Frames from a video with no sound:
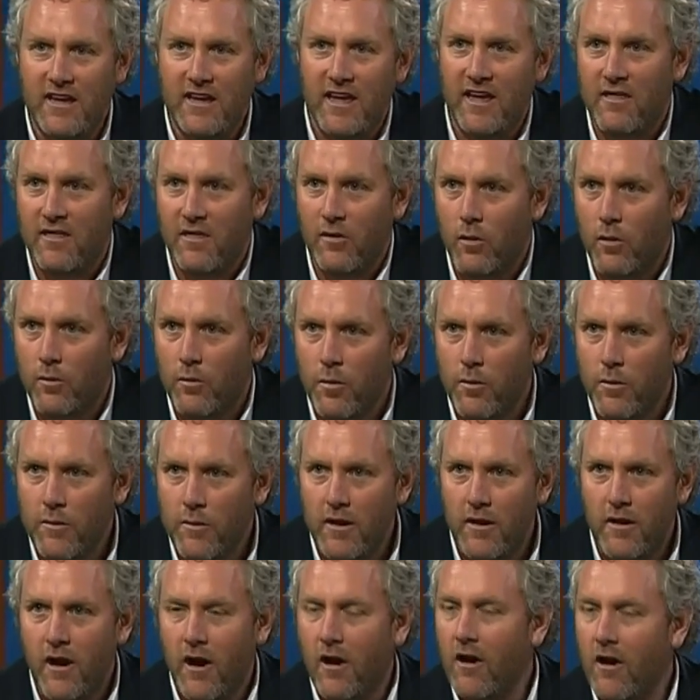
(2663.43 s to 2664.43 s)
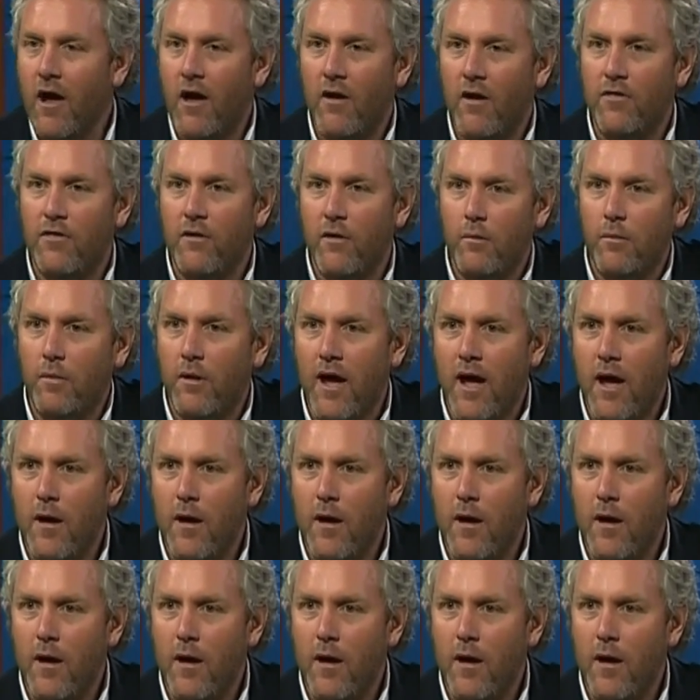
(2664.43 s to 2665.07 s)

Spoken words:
and Keith Olbermann are out there